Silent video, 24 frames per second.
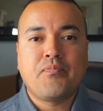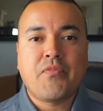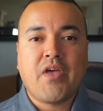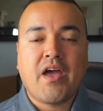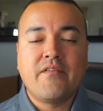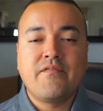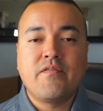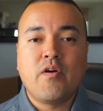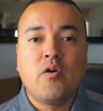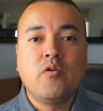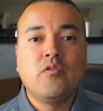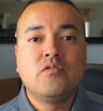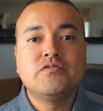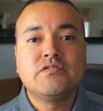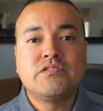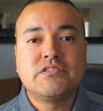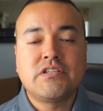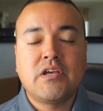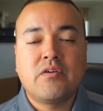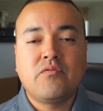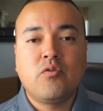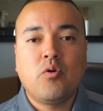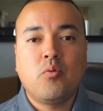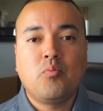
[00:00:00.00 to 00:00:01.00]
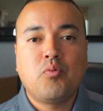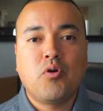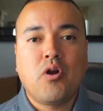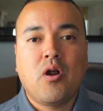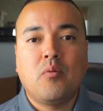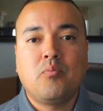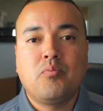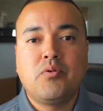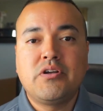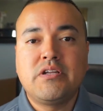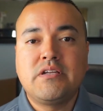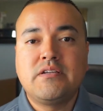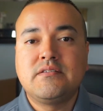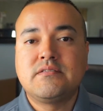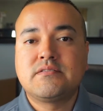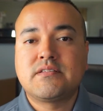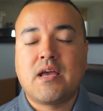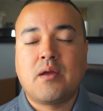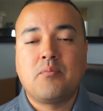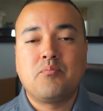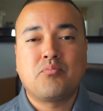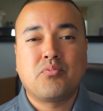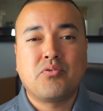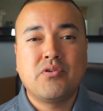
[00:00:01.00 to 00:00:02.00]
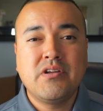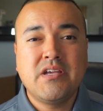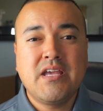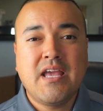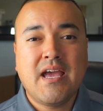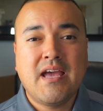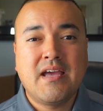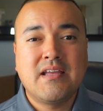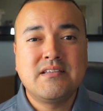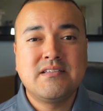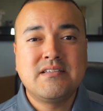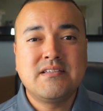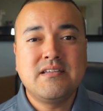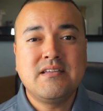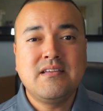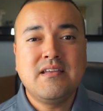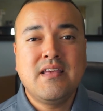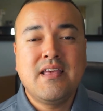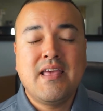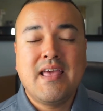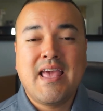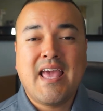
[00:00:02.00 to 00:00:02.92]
I've owned several properties, I'm pretty handy,